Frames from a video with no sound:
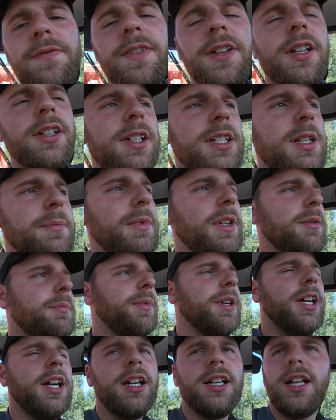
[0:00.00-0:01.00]
field is a bit
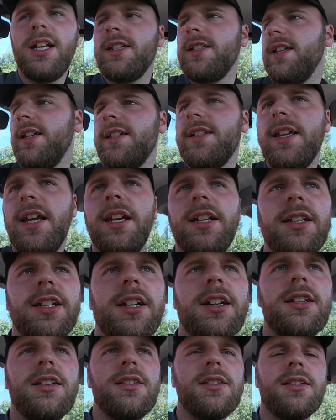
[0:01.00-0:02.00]
bigger than 6
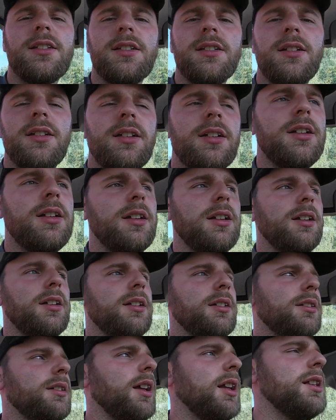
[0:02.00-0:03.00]
hectares.
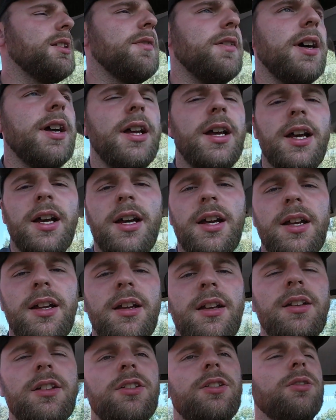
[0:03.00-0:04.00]
That's why
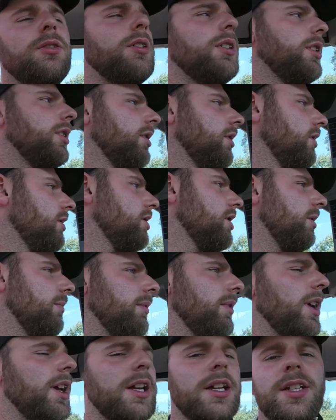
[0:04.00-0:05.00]
I took
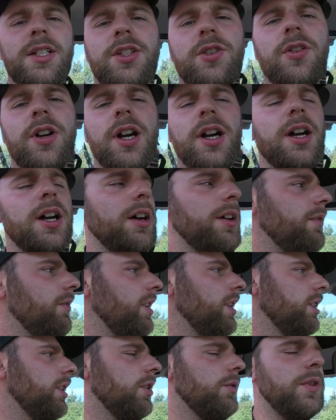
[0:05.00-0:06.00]
some extra
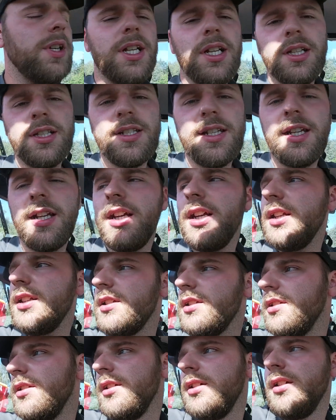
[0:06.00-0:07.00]
winter wheat
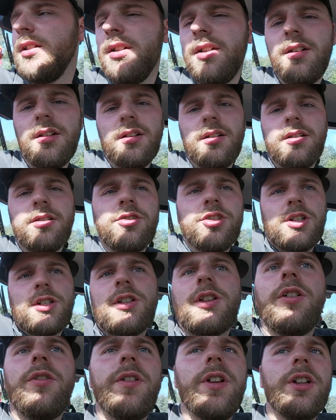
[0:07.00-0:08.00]
seeds, just
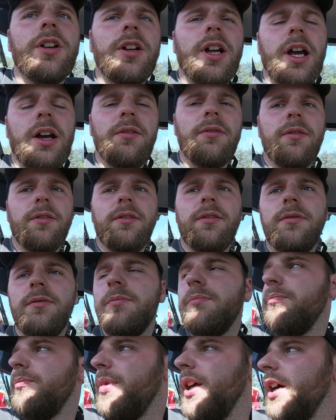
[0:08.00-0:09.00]
so we don't have
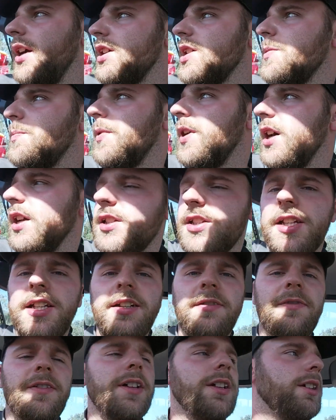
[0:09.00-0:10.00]
bare spots in
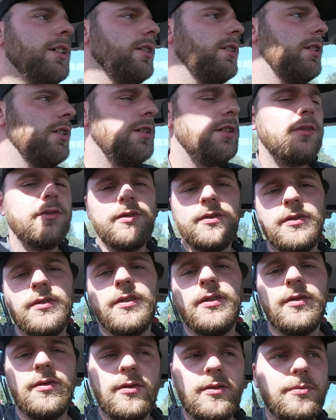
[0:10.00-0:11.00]
the field,
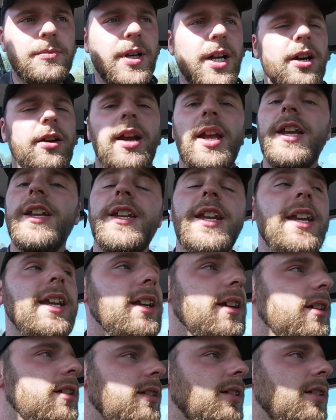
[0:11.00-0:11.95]
bare ending.